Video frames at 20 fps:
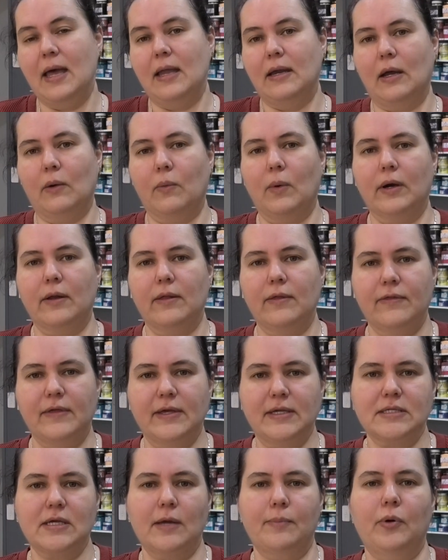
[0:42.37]
Now, one of the
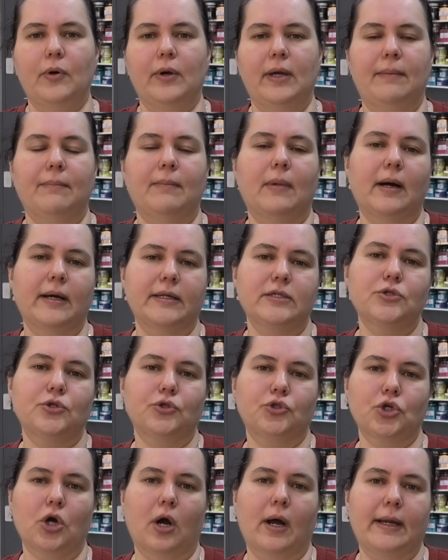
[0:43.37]
things I put in mind to
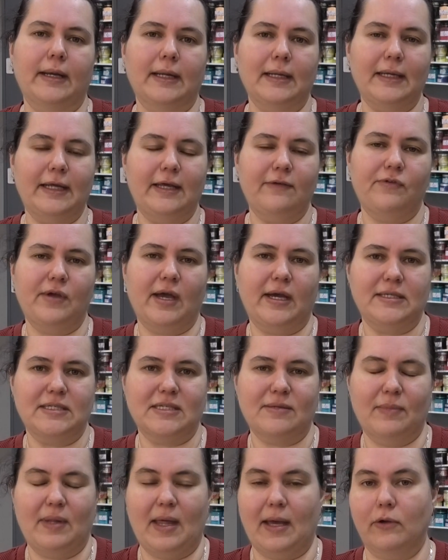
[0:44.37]
try and alleviate
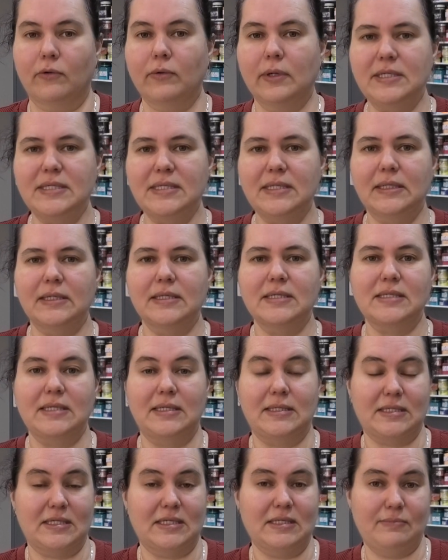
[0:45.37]
some of that greasiness
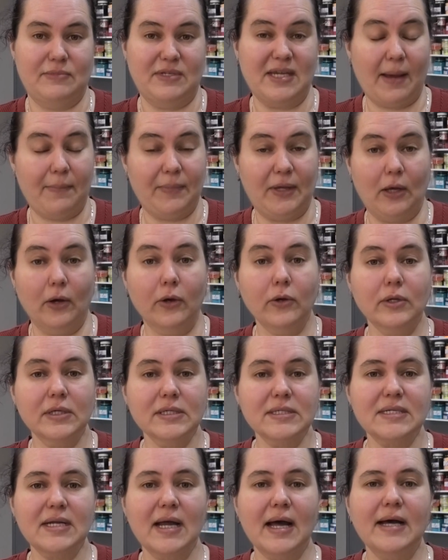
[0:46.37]
is some tapioca
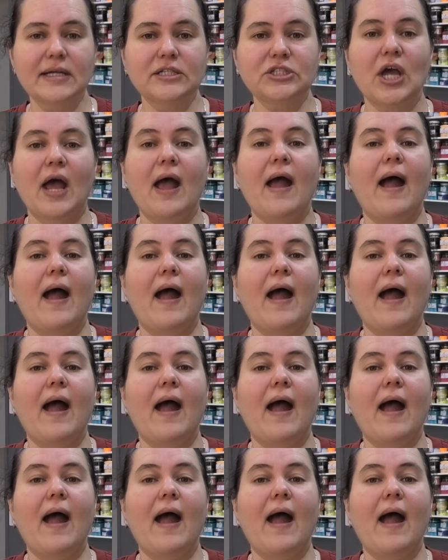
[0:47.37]
starch,